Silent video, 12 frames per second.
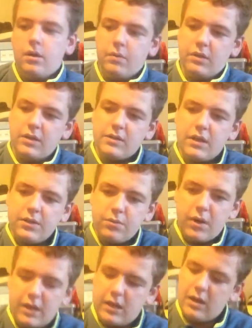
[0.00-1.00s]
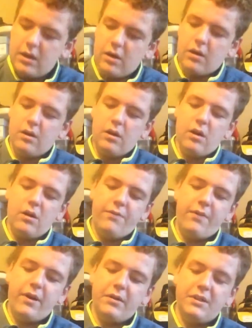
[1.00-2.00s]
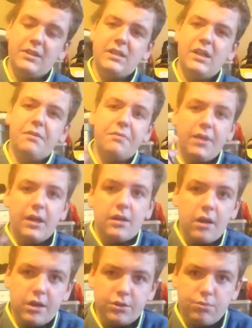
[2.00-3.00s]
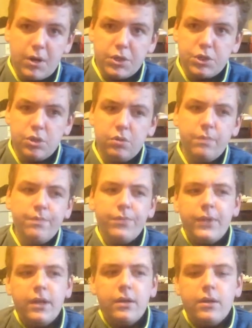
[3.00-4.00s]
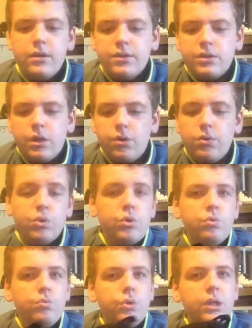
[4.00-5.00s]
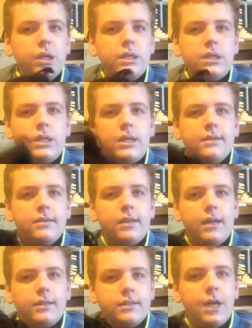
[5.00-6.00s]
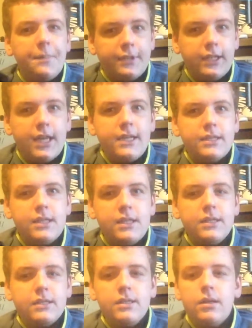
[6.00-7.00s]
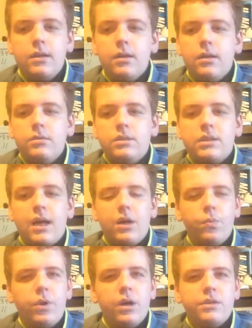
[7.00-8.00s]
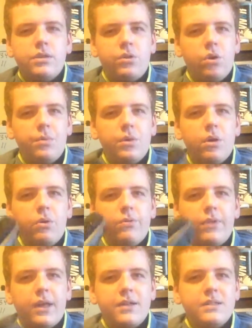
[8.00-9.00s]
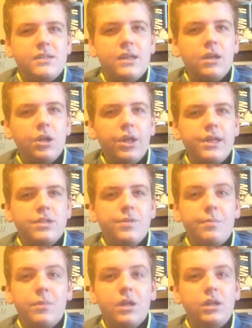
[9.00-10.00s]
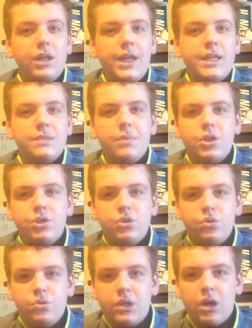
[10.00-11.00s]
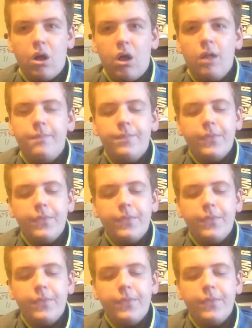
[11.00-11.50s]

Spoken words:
but these guys right here are fairly stiff, like on a dress shoe. So you really need to like double lace these, which is kind of weird because I normally go with like a single lace, so I'm going to lace my shoes at all.